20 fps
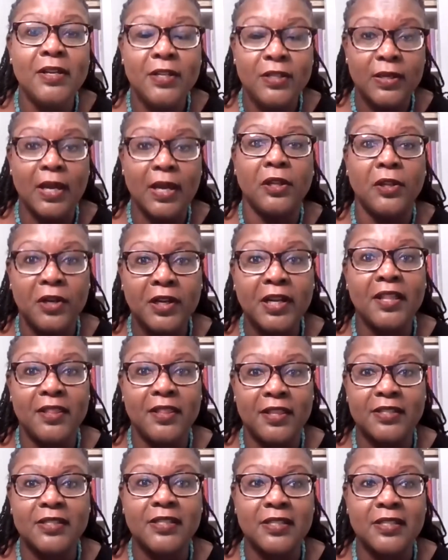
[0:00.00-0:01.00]
So I look at
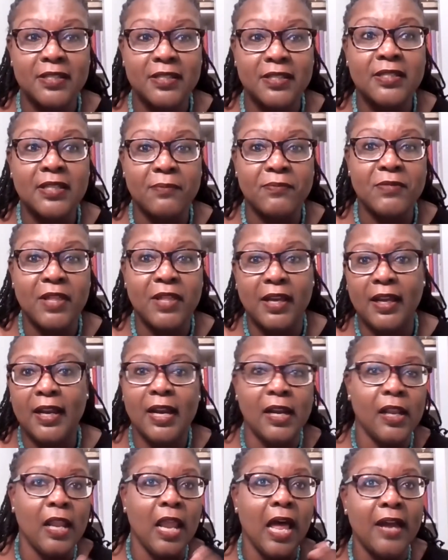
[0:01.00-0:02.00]
this as something and
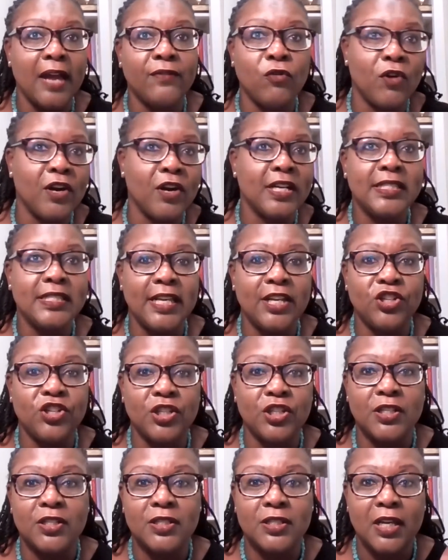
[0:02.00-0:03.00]
a lot of
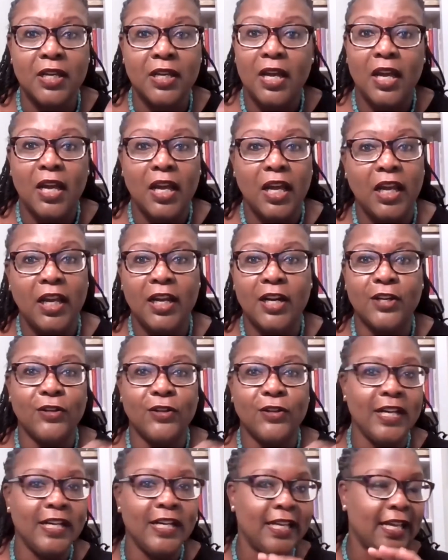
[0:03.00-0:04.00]
organizations, you know,
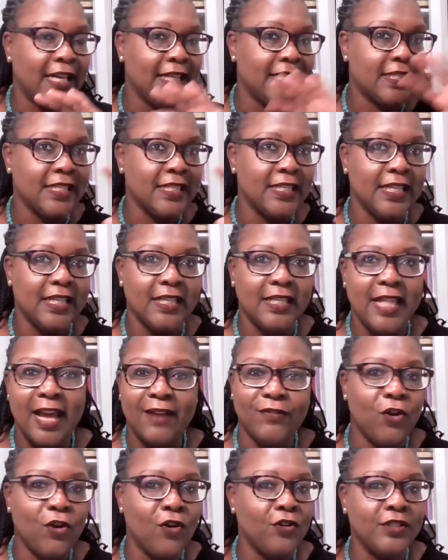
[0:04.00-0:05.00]
it's a they
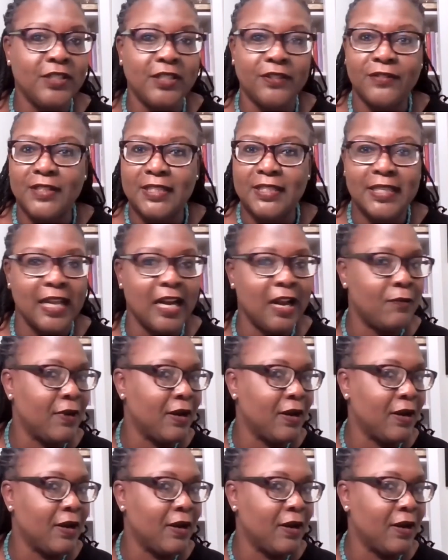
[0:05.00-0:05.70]
have a whole different setup.